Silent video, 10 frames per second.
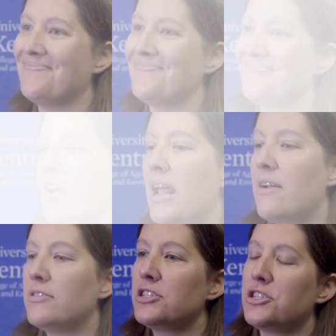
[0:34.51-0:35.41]
Um, on
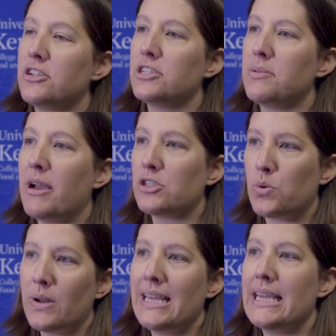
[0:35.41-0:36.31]
average, there's about
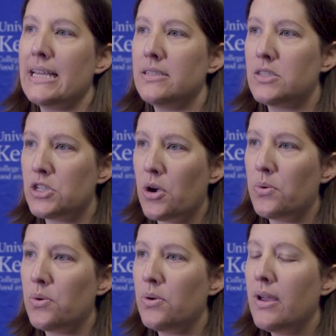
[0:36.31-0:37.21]
20 kids
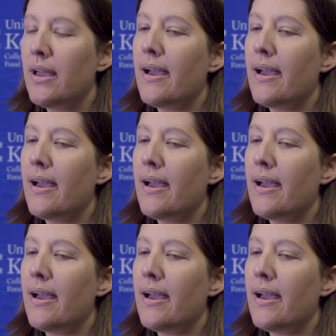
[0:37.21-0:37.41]
total,